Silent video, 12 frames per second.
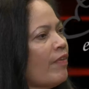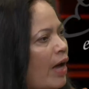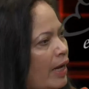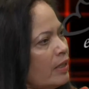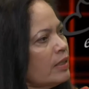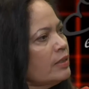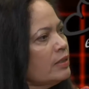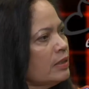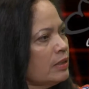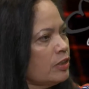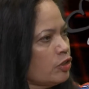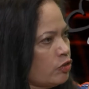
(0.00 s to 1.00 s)
violence
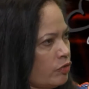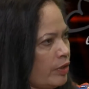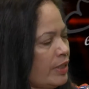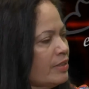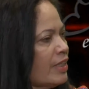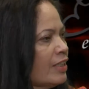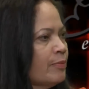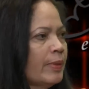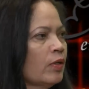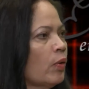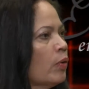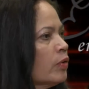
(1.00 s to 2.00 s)
in the streets has
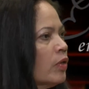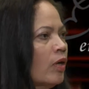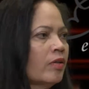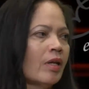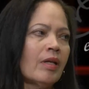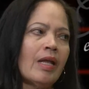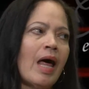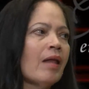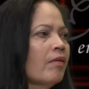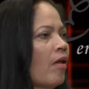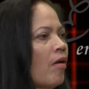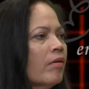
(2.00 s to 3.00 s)
been going on a
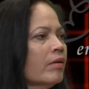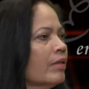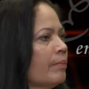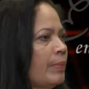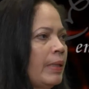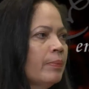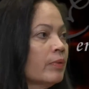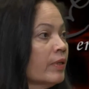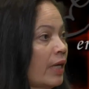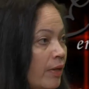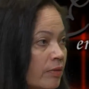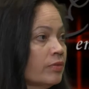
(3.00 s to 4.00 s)
lot longer than people
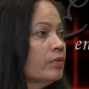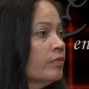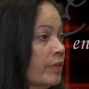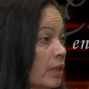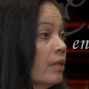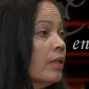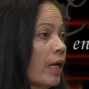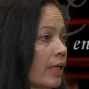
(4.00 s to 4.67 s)
care to realize.